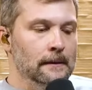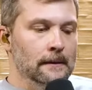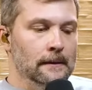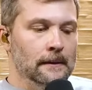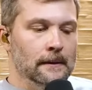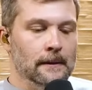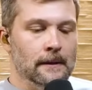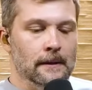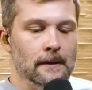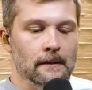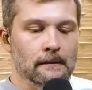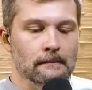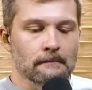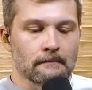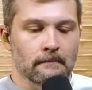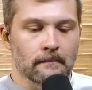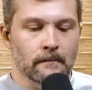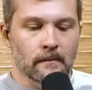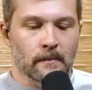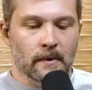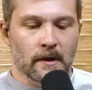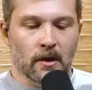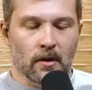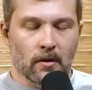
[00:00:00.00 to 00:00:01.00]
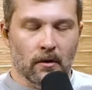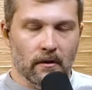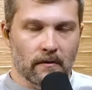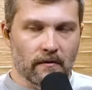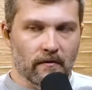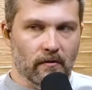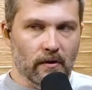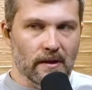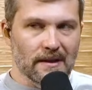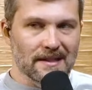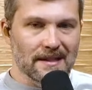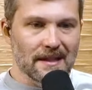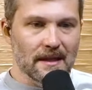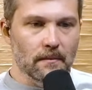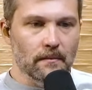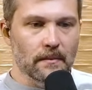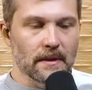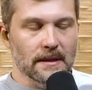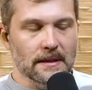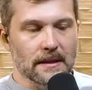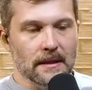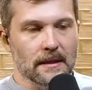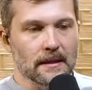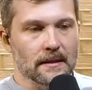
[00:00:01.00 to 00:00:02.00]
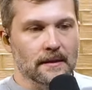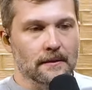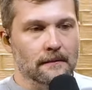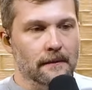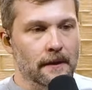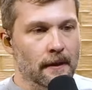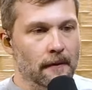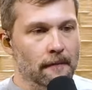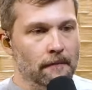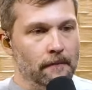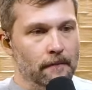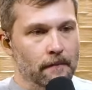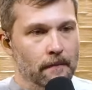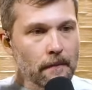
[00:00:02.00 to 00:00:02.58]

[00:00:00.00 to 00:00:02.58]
Um, I call it frenzied busyness. Now,